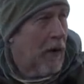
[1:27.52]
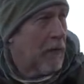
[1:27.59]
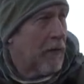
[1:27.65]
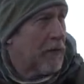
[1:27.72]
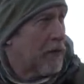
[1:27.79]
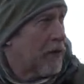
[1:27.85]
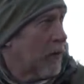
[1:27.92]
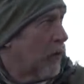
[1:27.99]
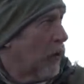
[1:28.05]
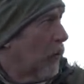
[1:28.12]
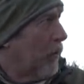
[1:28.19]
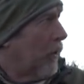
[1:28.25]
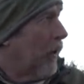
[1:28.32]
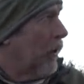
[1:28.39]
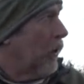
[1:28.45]
anyway, as I said, we're
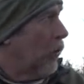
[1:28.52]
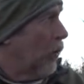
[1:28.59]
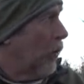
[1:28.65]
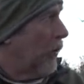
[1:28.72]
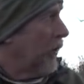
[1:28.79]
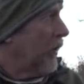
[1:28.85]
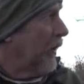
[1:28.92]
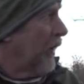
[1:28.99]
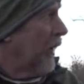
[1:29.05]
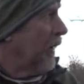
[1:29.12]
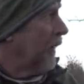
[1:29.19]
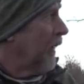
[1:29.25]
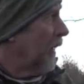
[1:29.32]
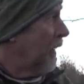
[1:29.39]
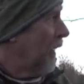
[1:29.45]
up at we're up at
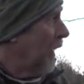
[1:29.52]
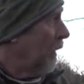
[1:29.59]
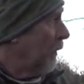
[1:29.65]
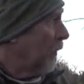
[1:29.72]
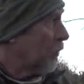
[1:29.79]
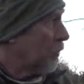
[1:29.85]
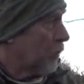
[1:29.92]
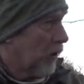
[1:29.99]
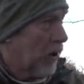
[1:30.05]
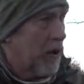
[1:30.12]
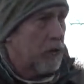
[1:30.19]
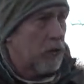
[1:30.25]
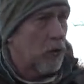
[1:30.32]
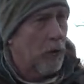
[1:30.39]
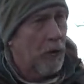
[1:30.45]
Kinnaird again now. We've got some
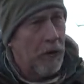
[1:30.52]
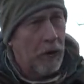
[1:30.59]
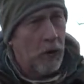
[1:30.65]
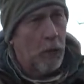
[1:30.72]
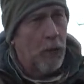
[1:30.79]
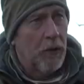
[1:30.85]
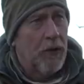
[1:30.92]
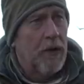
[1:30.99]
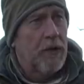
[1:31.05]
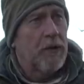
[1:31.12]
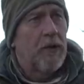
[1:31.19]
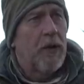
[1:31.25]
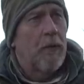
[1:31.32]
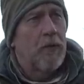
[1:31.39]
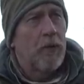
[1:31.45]
clients coming in a couple of days'
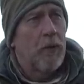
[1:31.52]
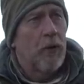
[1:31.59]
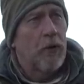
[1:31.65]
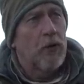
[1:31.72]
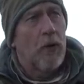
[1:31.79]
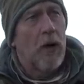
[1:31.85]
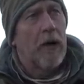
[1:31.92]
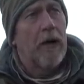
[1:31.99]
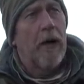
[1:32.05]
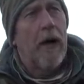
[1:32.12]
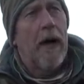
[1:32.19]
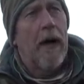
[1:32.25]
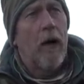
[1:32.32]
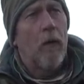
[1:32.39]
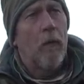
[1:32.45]
time, so we're going to try and
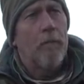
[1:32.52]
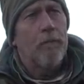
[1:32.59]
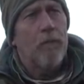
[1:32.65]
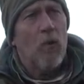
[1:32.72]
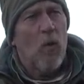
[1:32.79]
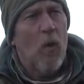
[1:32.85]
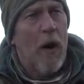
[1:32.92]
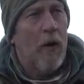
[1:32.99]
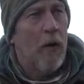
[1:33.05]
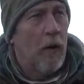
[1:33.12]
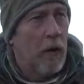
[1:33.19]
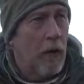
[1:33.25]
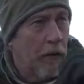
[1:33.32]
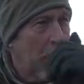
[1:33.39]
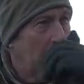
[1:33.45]
get out quite
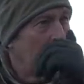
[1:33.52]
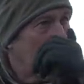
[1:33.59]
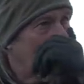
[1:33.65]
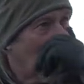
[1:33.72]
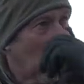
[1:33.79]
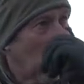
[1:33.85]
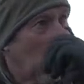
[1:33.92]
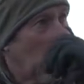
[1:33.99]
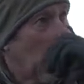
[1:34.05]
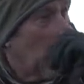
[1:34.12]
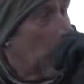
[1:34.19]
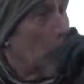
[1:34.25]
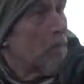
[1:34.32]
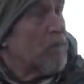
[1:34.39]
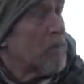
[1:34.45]
early on the hind cull.
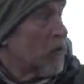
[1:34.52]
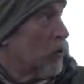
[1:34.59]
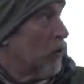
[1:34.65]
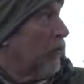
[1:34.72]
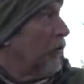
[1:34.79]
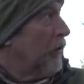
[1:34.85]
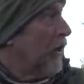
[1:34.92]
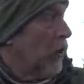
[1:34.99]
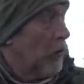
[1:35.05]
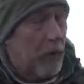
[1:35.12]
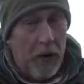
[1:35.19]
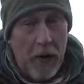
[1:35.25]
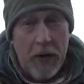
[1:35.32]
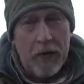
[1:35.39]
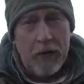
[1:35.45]
It's a lovely day up
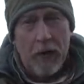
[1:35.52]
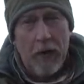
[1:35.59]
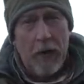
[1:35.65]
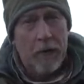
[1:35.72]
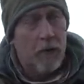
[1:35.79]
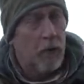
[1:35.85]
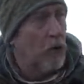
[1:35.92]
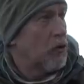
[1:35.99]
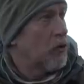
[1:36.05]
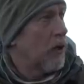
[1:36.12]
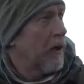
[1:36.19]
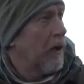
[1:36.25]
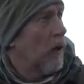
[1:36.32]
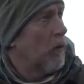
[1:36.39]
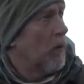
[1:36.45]
here actually, so we're going to
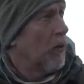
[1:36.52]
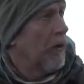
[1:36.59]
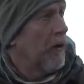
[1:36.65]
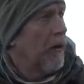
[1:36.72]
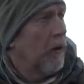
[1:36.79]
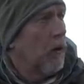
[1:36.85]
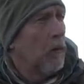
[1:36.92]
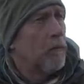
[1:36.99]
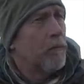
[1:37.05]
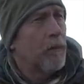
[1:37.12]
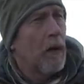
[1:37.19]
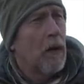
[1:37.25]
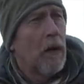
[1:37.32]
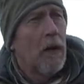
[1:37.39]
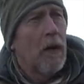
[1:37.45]
try and get up on the hill.
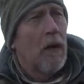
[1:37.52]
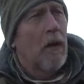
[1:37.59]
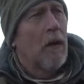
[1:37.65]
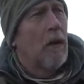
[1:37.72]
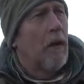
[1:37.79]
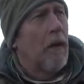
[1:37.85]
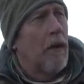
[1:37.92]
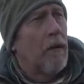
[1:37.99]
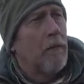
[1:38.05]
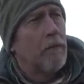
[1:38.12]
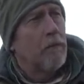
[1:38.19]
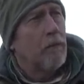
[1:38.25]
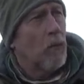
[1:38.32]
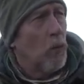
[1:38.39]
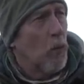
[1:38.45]

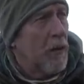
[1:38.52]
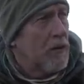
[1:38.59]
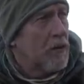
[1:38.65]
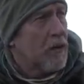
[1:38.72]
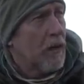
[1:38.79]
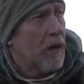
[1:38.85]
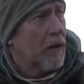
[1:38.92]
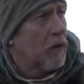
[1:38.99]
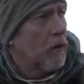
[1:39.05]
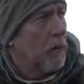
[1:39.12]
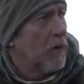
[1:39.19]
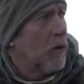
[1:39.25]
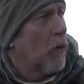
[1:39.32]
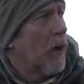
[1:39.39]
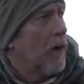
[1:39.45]
Um, wind's kind of
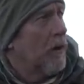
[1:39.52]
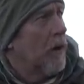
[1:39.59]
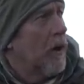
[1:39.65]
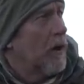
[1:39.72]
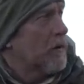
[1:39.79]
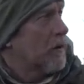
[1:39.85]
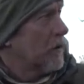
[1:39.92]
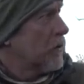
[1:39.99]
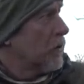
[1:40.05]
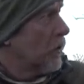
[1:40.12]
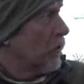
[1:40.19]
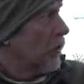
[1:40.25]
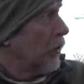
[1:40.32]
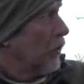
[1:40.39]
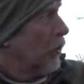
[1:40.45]
coming quite nicely,
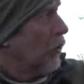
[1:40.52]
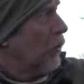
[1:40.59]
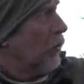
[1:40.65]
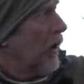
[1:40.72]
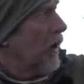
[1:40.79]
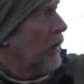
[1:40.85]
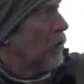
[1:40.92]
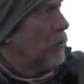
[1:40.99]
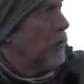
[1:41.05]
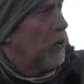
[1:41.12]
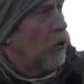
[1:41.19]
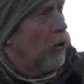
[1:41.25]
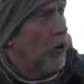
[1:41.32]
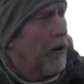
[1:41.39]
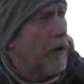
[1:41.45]
so we're going to go around up a
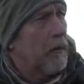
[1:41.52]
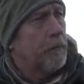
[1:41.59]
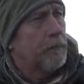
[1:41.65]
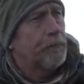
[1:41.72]
gully.